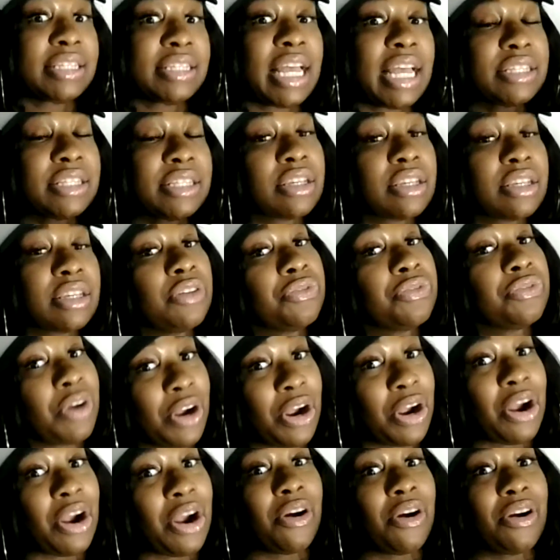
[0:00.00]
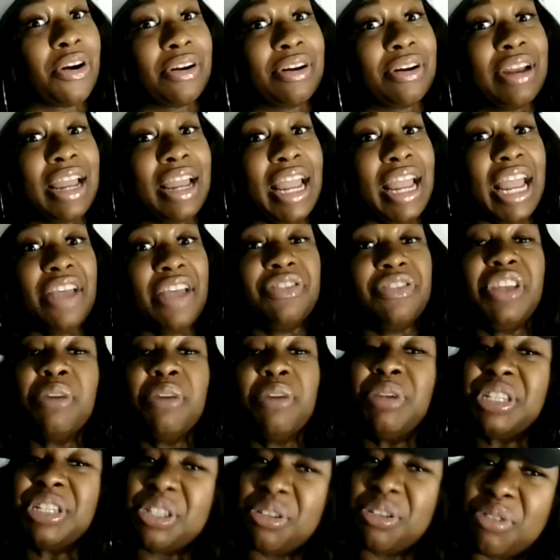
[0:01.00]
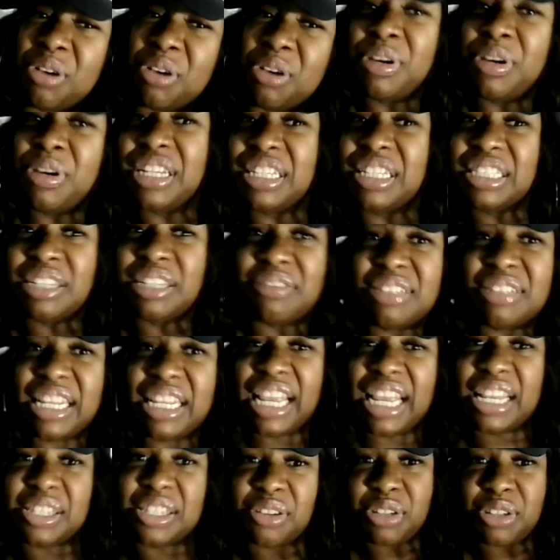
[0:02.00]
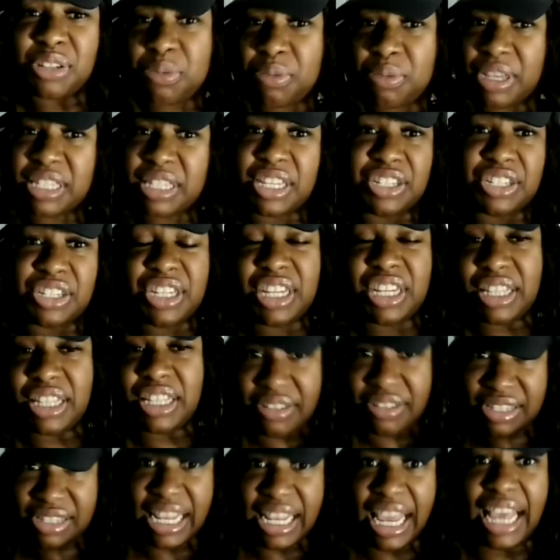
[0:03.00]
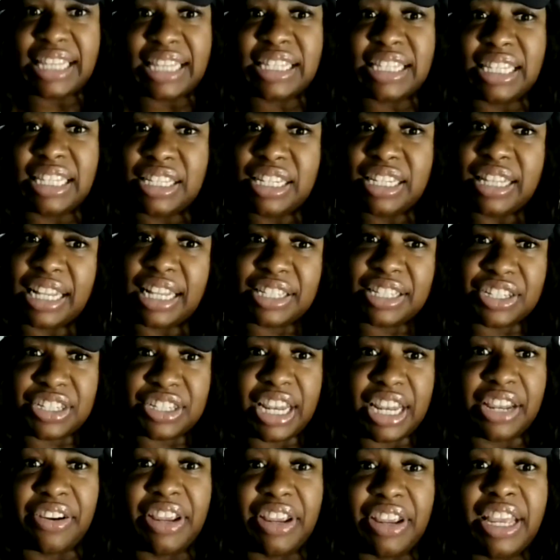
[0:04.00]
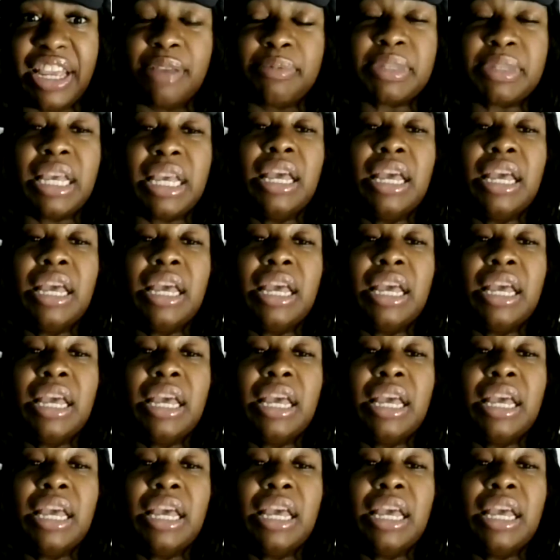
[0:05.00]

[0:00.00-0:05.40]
that's good for her. And then we do it with a little dance or twist because she's a little sassy. She like to shake her hips.